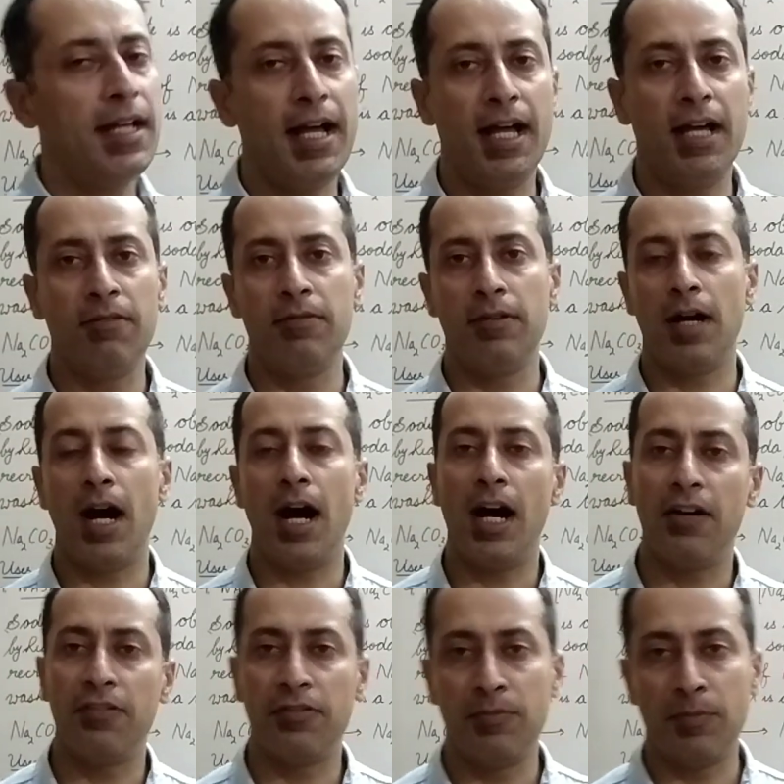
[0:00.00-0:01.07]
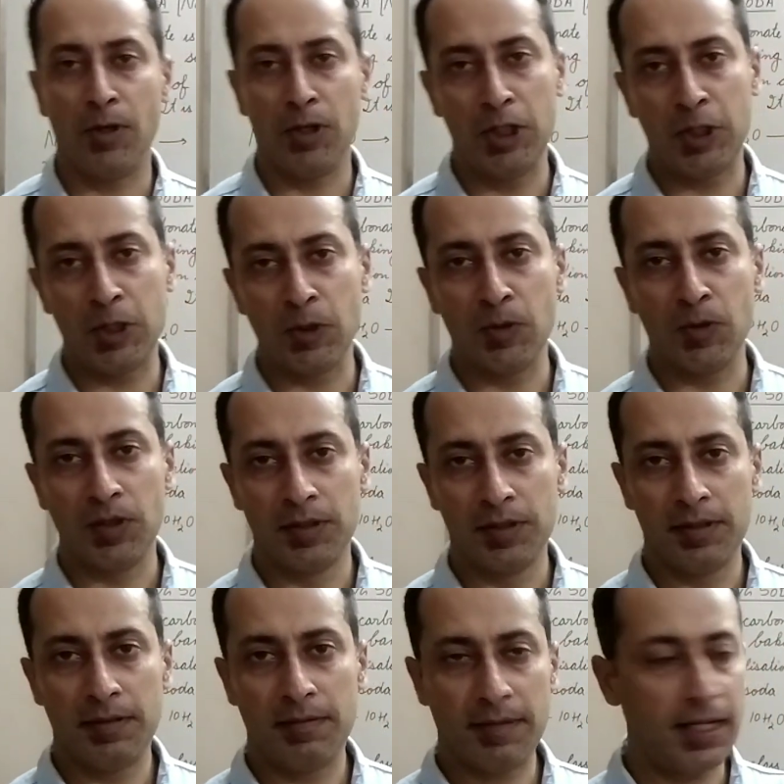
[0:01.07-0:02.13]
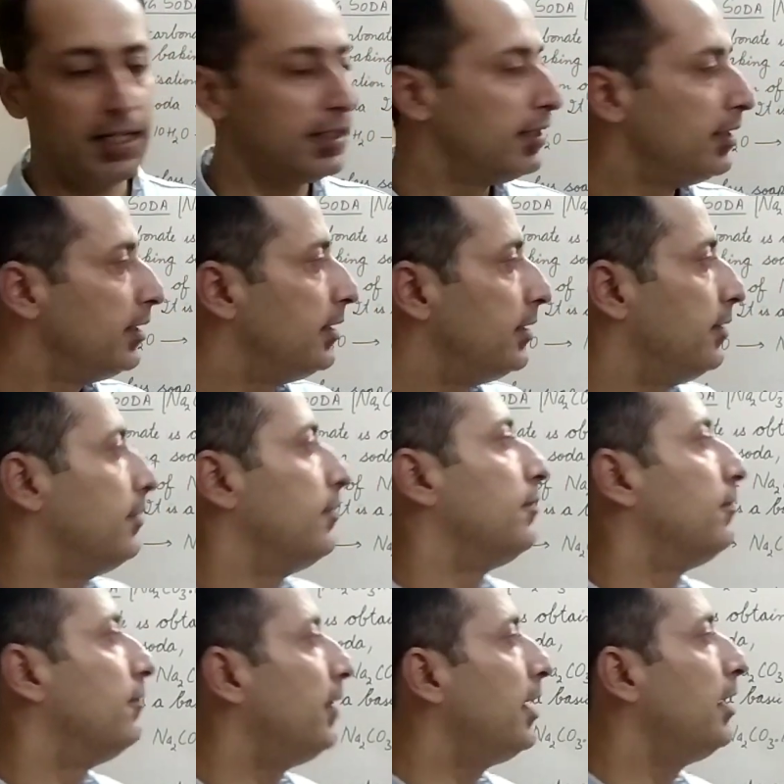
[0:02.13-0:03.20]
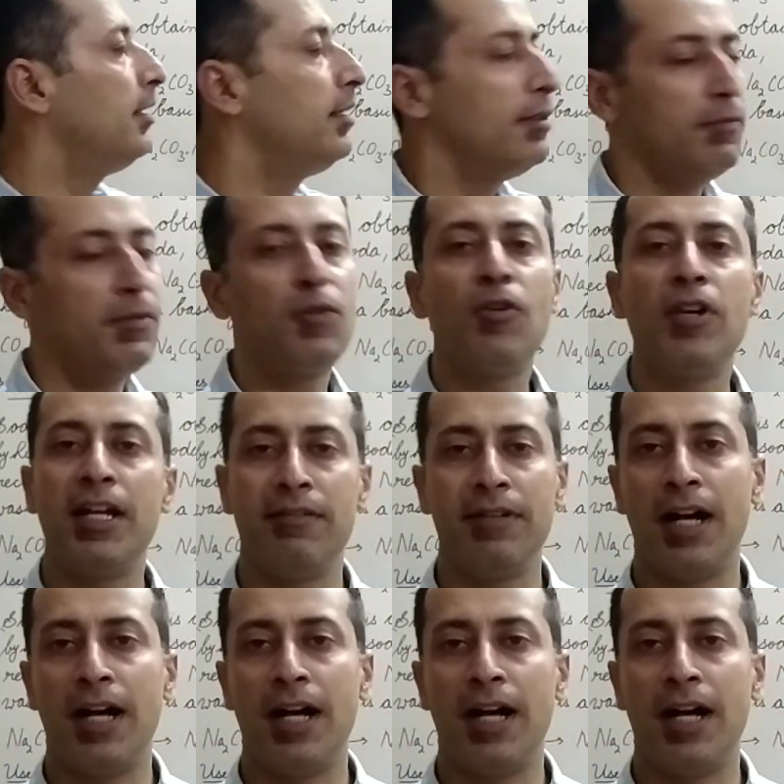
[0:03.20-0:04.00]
have half molecule, right? Well, we don't have a